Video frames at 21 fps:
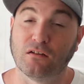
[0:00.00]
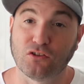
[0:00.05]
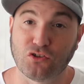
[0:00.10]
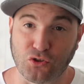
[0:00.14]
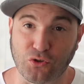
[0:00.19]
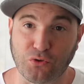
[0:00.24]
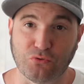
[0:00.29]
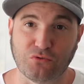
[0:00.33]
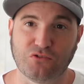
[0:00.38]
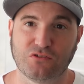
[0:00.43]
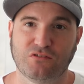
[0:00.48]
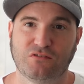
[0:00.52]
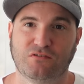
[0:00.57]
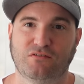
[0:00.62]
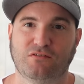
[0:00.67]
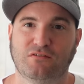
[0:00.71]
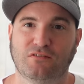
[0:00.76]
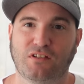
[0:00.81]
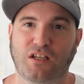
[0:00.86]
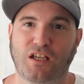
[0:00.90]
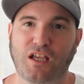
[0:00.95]
shoes
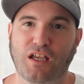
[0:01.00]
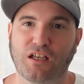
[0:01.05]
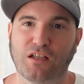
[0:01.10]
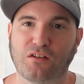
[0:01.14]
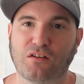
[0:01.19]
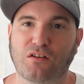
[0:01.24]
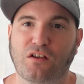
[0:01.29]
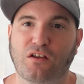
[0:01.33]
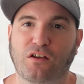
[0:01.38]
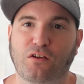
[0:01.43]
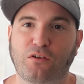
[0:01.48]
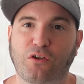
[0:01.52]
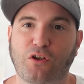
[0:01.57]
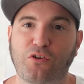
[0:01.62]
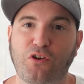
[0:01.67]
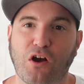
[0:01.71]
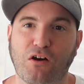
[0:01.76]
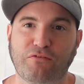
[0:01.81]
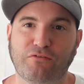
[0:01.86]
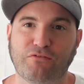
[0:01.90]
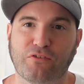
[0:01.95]
and uh,
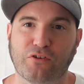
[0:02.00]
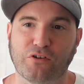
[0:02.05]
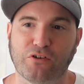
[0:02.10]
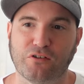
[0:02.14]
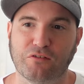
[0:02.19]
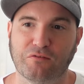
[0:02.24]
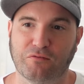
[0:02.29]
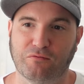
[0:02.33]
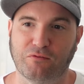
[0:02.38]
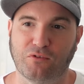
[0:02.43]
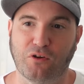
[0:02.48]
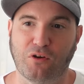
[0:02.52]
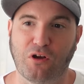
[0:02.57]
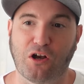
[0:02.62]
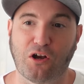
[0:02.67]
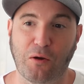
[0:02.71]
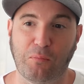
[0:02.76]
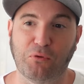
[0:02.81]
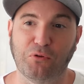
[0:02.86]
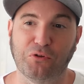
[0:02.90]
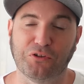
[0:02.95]
enough for a
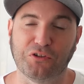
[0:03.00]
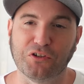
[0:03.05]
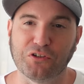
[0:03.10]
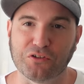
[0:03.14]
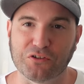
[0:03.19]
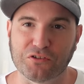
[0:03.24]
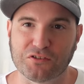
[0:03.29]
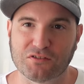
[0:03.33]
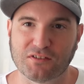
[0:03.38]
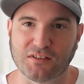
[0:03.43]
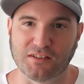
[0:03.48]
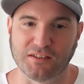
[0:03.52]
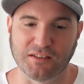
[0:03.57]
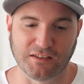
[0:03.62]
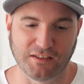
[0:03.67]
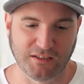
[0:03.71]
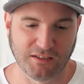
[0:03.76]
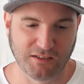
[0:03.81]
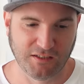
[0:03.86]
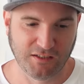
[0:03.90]
couple of years. Like